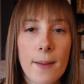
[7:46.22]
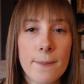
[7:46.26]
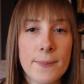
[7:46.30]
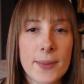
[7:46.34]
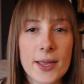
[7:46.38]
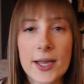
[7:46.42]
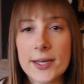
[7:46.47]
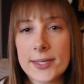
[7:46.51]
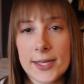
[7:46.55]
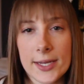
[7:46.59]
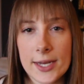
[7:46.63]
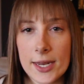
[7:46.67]

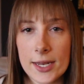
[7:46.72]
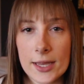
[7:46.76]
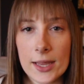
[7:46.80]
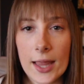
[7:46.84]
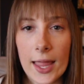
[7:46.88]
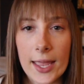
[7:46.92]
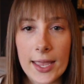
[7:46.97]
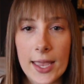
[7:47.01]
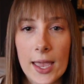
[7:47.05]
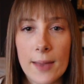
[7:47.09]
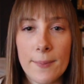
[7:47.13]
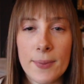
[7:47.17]
because I didn't
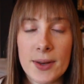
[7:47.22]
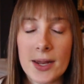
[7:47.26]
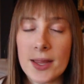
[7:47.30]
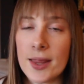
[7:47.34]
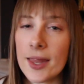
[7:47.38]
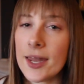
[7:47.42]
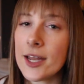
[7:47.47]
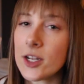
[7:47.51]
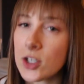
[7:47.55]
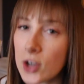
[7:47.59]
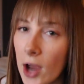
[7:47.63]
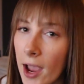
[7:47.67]
like it, but I
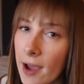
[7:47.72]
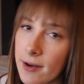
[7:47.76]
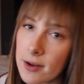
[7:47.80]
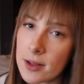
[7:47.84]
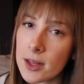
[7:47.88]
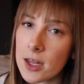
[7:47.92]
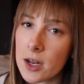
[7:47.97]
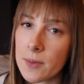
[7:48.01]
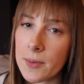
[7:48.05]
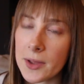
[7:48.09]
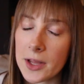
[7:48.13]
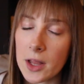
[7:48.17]
let it dry out
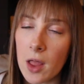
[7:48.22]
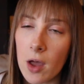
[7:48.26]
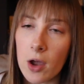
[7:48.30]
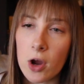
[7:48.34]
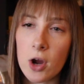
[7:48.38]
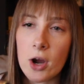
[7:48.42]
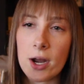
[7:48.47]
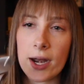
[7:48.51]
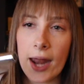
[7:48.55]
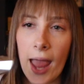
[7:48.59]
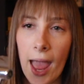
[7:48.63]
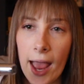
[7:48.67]
a little bit
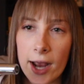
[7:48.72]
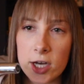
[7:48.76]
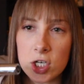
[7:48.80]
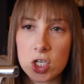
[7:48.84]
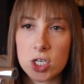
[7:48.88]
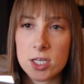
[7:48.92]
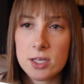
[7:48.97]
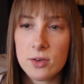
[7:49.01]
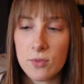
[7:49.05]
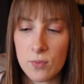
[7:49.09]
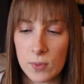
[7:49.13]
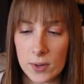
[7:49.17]
longer, and I
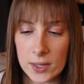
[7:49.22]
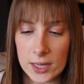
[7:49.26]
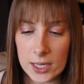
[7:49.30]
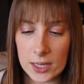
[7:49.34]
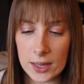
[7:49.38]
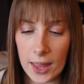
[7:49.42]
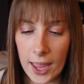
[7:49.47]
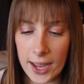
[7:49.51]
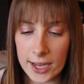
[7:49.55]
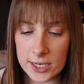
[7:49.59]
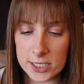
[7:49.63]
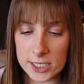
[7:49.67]
actually really
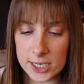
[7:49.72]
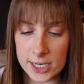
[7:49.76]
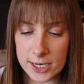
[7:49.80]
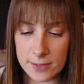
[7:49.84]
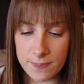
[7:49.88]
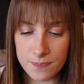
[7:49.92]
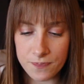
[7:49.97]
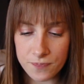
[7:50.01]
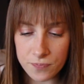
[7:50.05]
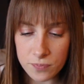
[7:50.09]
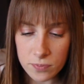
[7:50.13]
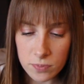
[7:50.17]
liked
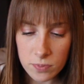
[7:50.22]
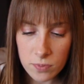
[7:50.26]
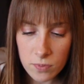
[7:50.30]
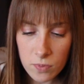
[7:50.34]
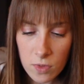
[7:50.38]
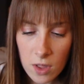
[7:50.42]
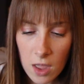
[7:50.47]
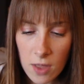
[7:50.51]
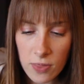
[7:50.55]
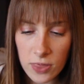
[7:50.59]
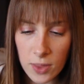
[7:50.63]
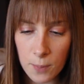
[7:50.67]
it.
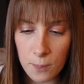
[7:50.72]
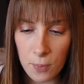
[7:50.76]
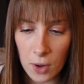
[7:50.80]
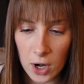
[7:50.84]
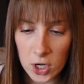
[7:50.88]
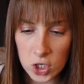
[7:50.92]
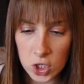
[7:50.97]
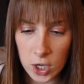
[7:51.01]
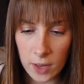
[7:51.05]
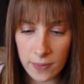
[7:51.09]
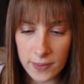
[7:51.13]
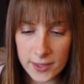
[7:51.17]
The
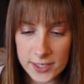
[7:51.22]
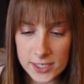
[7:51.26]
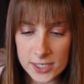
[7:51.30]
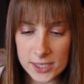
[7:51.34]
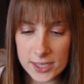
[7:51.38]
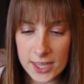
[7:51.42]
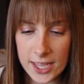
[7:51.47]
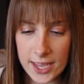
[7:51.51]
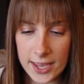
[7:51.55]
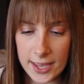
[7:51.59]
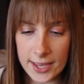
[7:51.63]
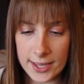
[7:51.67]
brush on this
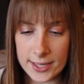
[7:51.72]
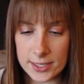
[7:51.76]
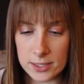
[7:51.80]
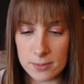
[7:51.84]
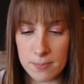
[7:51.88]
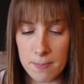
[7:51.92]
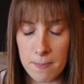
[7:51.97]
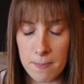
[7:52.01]
thing is